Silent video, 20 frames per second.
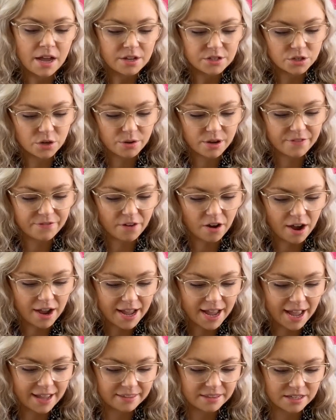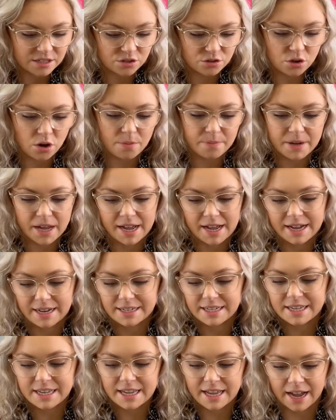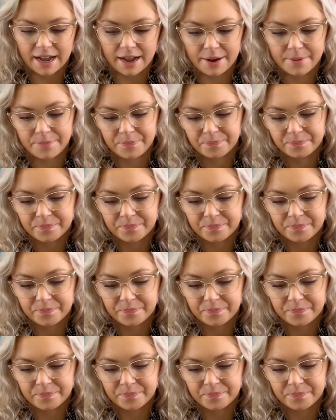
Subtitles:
So if I had this top card here,